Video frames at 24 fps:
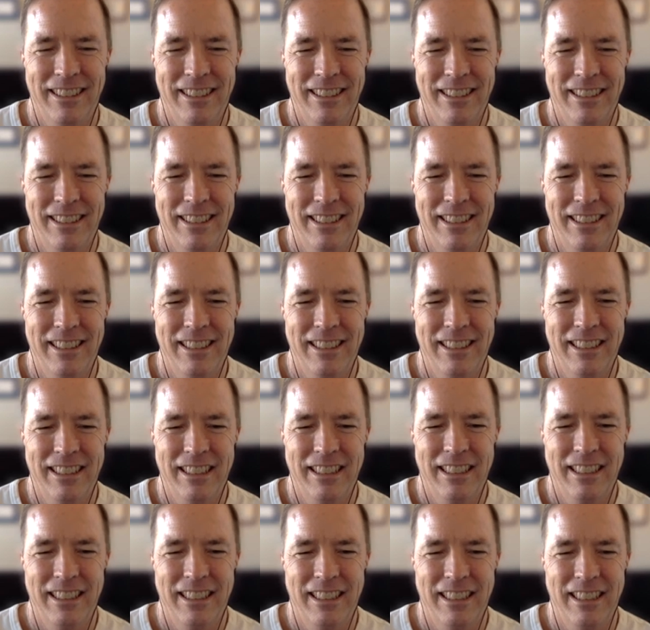
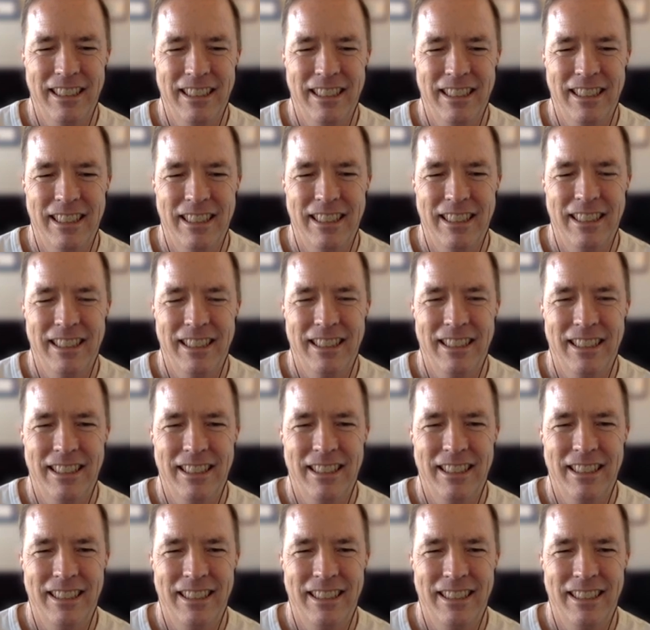
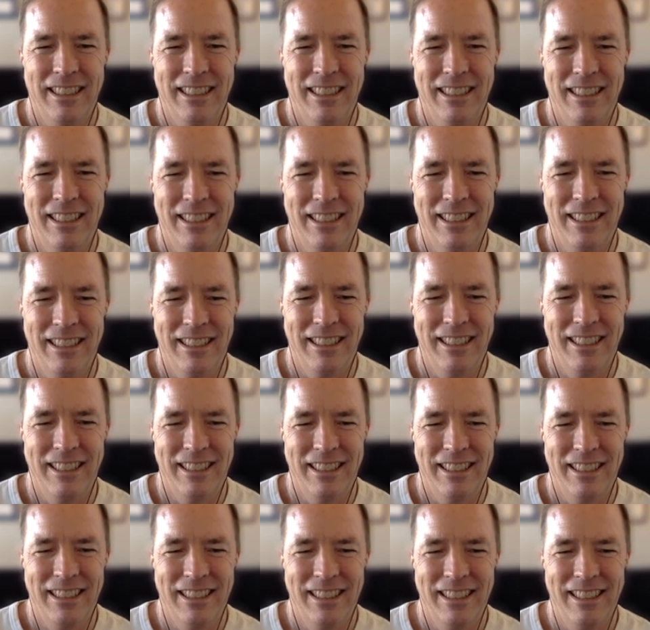
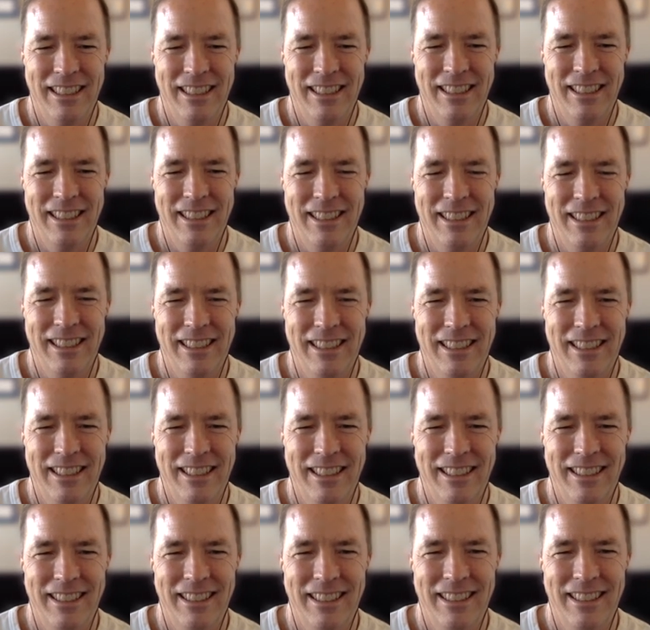
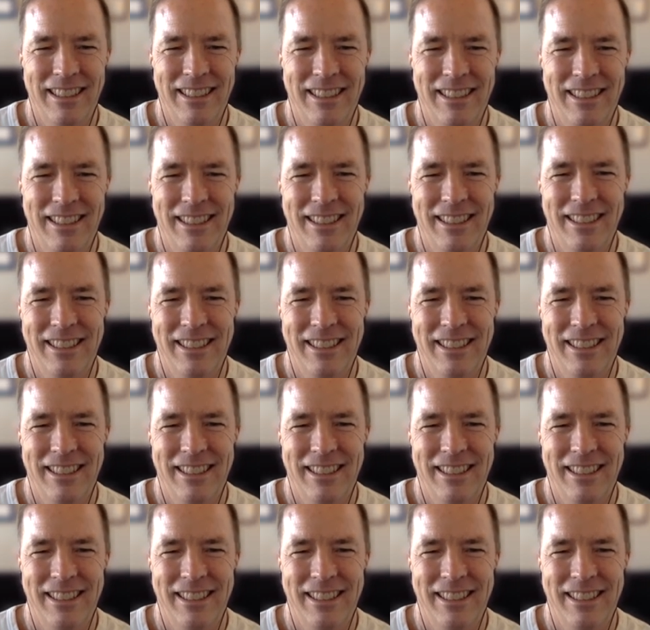No words are spoken by the person on screen.